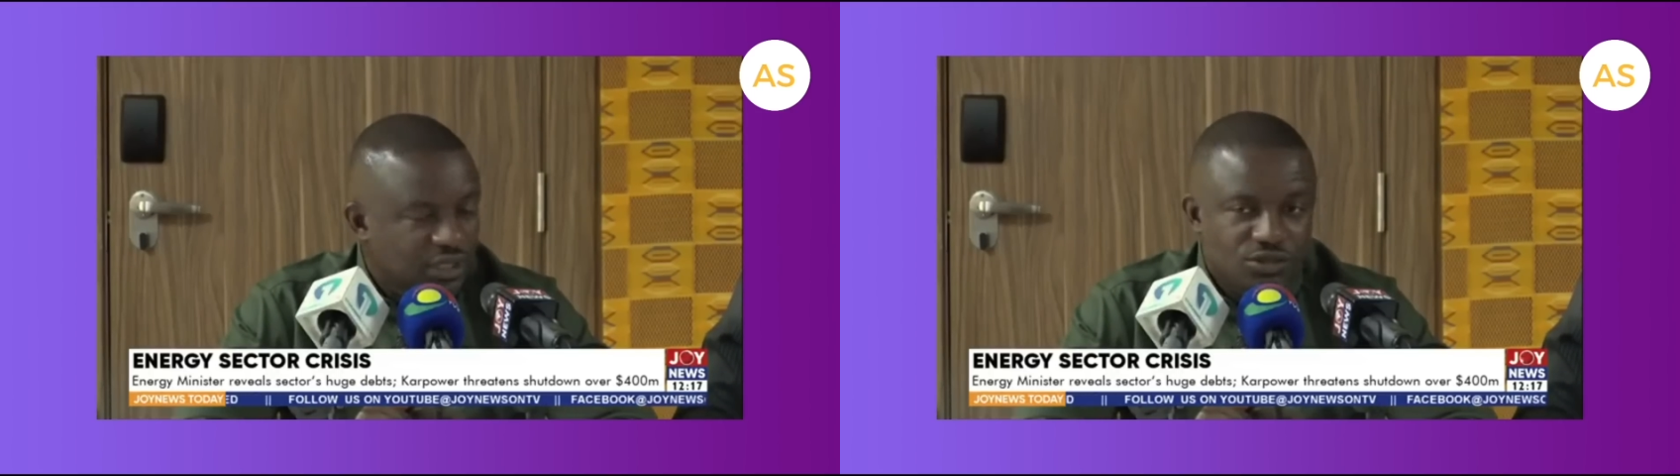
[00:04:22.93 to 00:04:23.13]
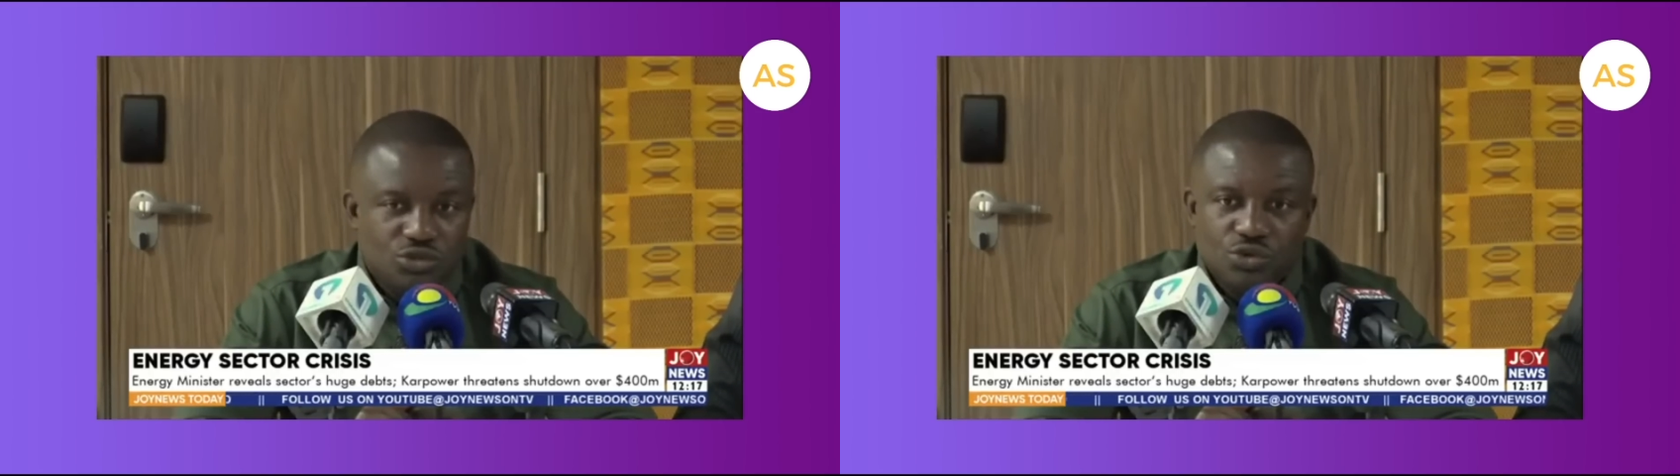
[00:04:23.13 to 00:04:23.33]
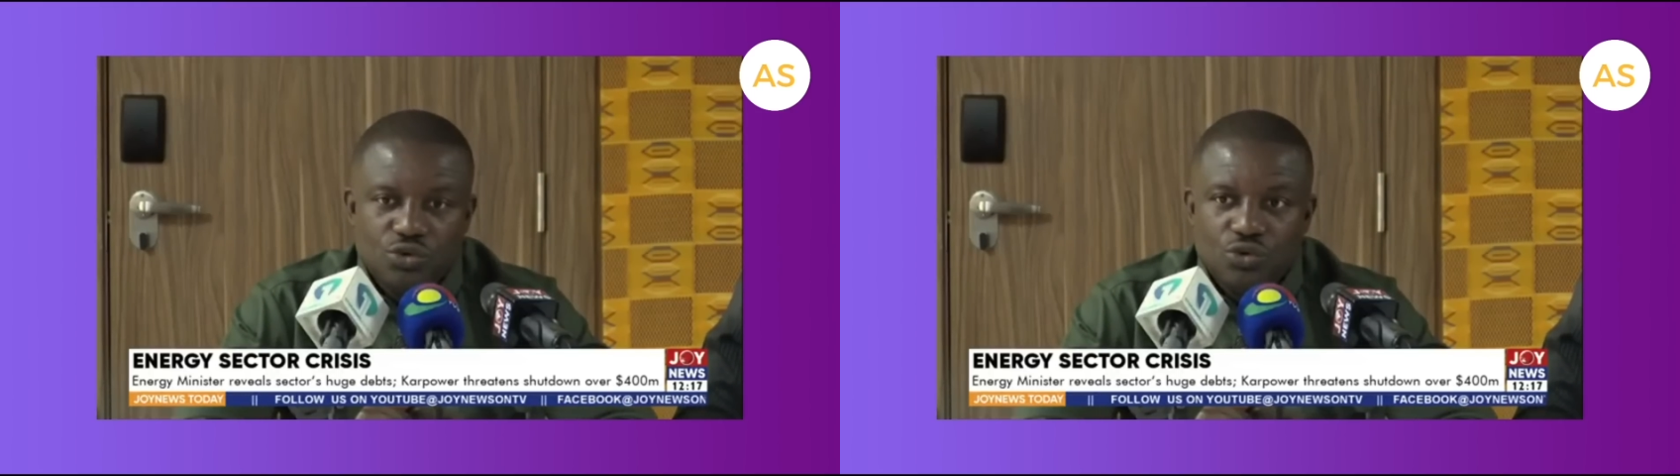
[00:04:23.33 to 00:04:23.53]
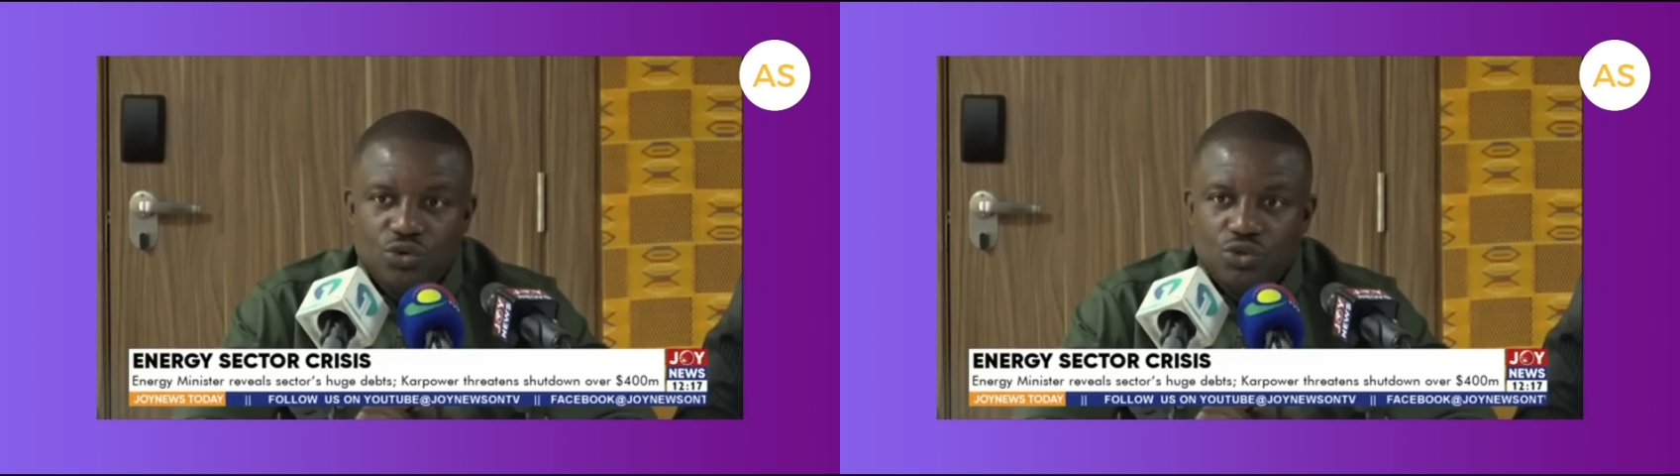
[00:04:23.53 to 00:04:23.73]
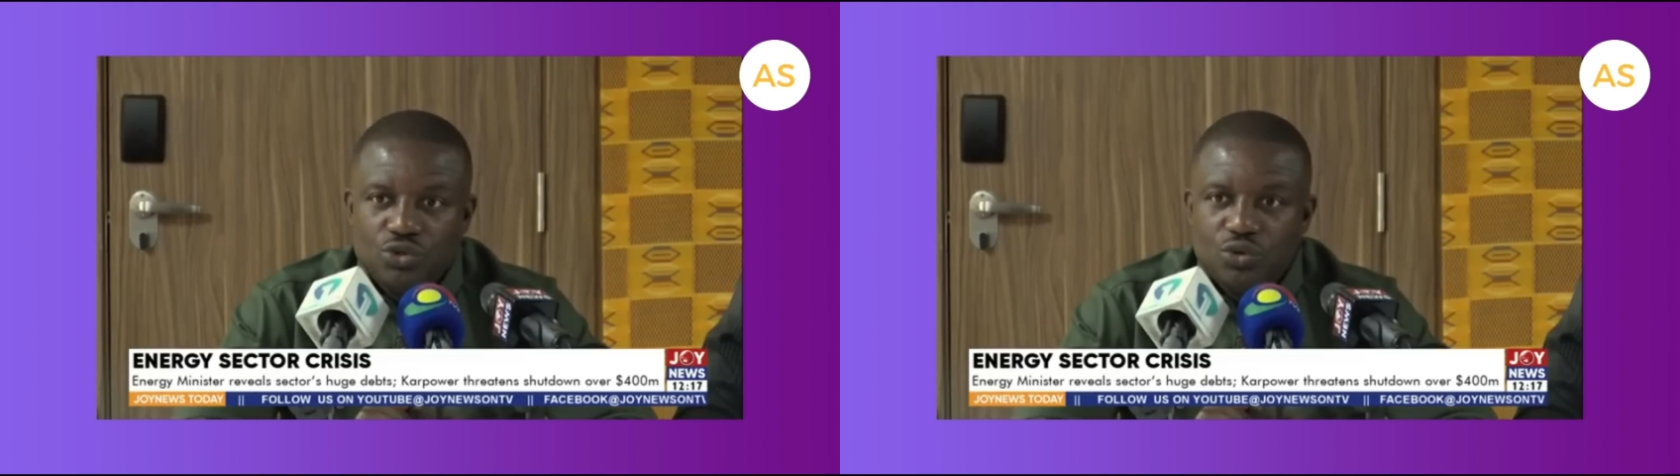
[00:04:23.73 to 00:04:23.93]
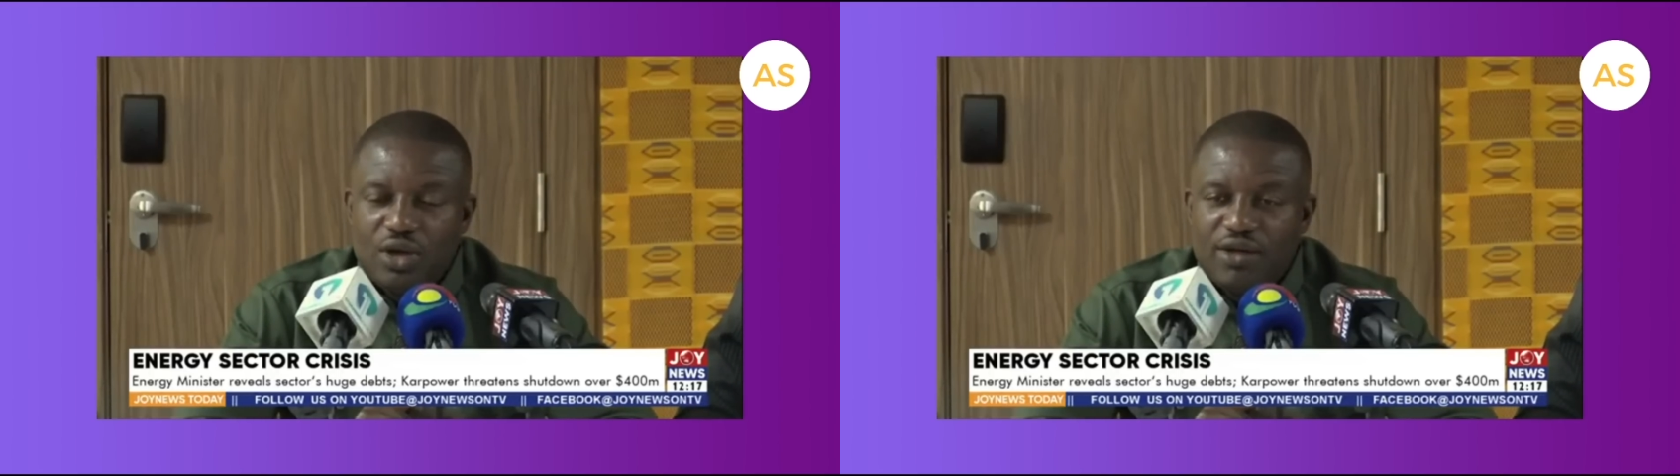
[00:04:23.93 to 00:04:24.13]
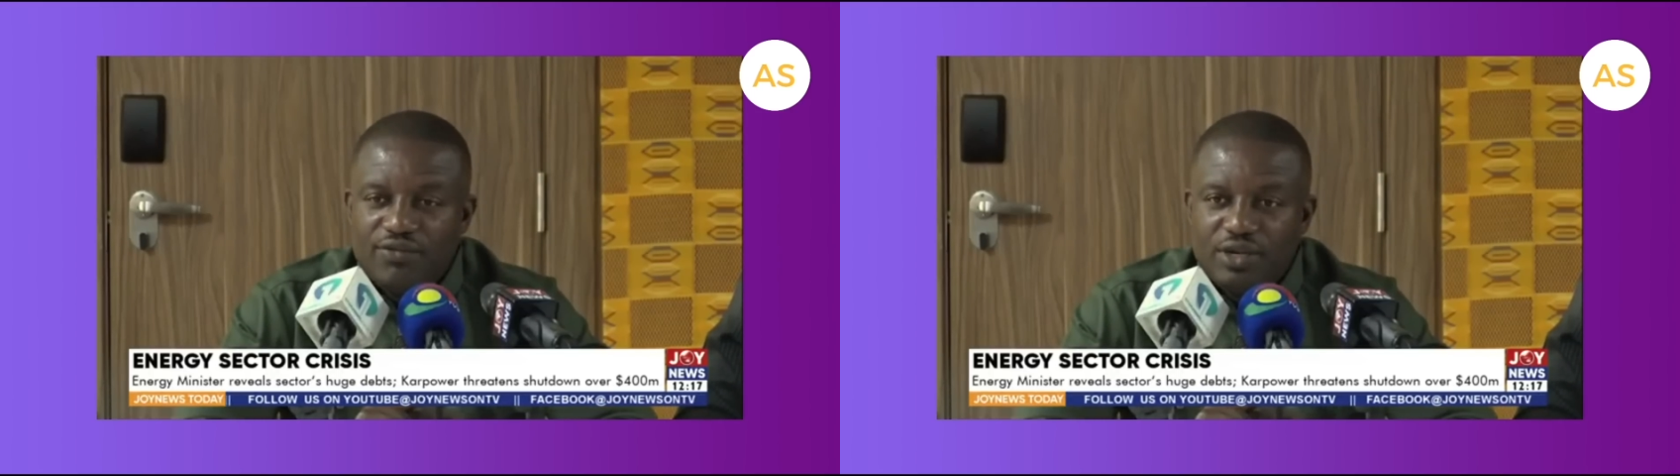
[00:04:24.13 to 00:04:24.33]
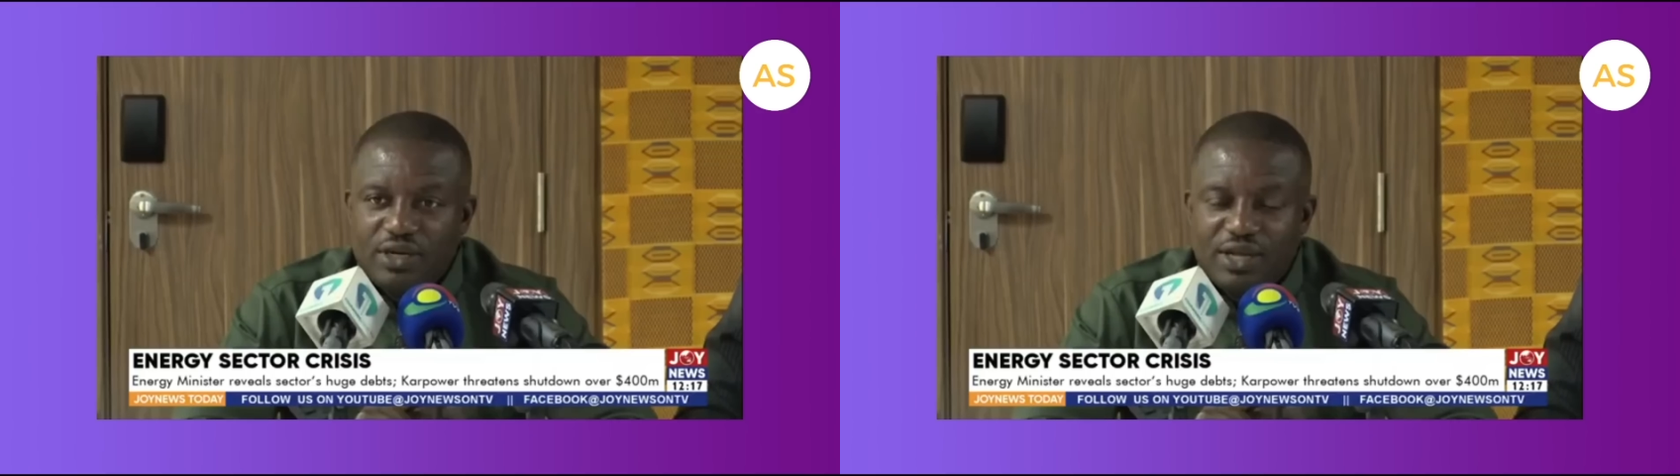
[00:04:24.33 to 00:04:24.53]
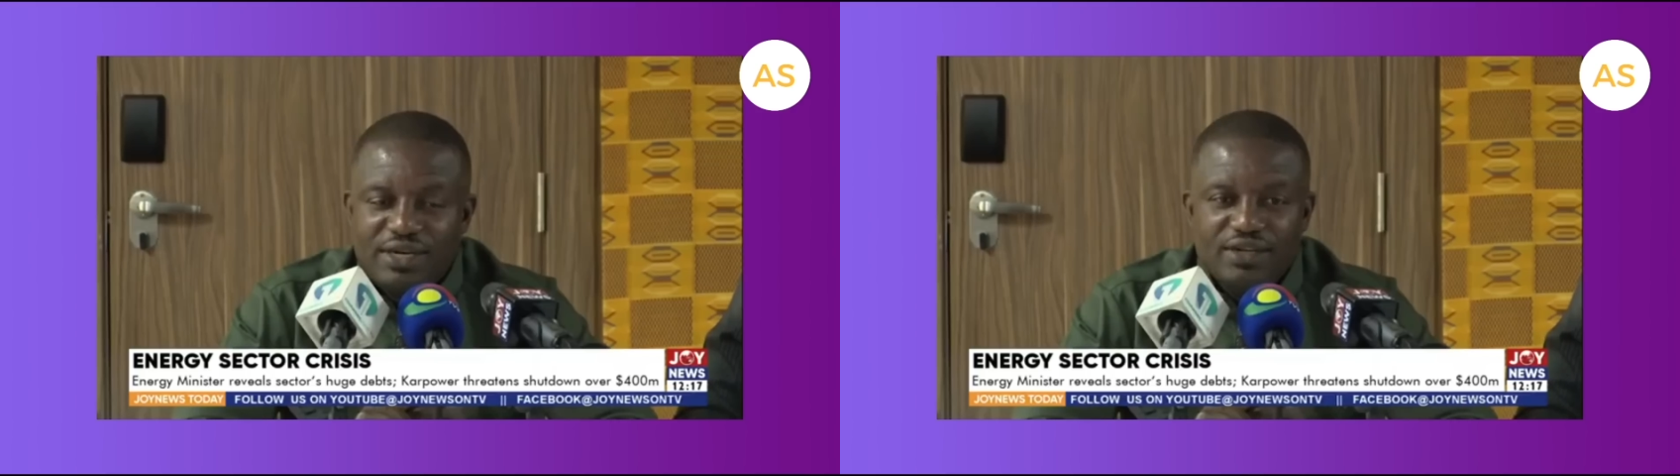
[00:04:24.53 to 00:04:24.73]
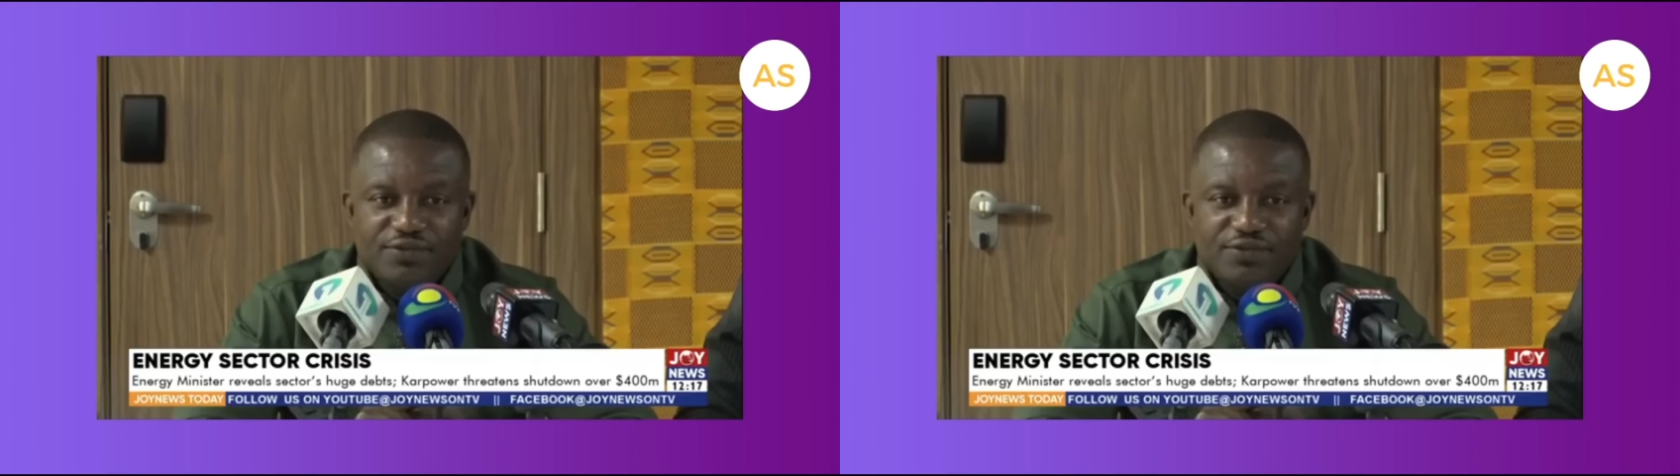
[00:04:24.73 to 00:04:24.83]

And so you're having a